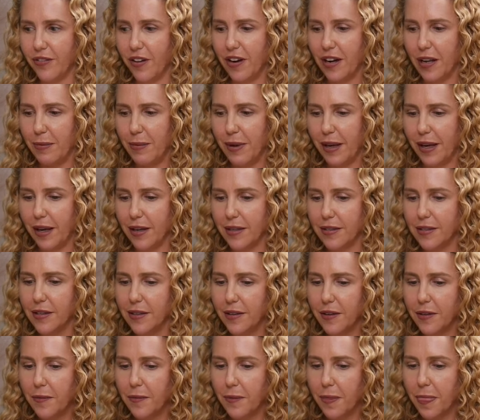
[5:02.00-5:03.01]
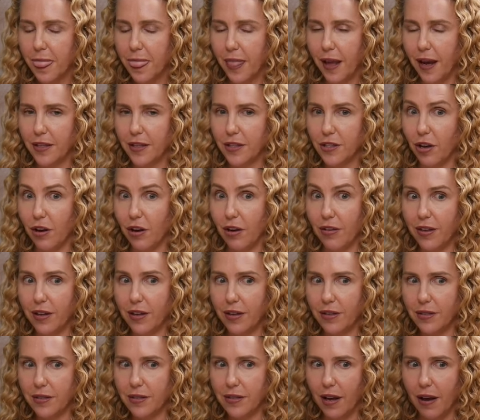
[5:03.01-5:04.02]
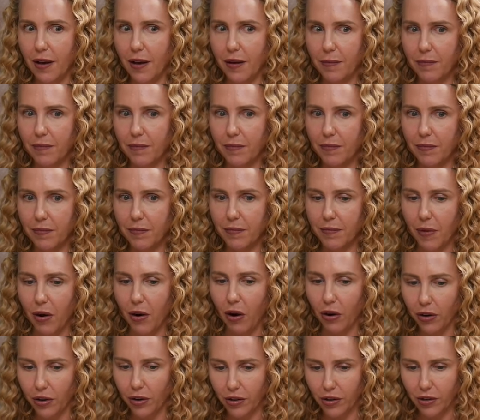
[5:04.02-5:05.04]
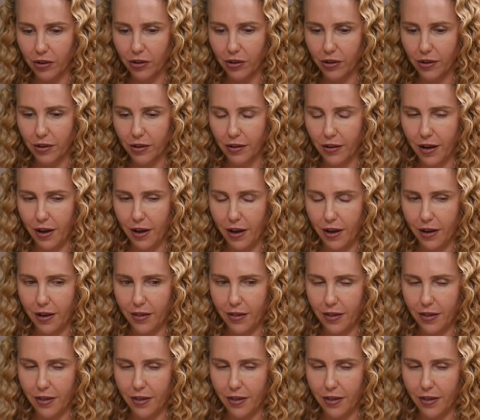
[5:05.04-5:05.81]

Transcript: funny because i saw this um article uh,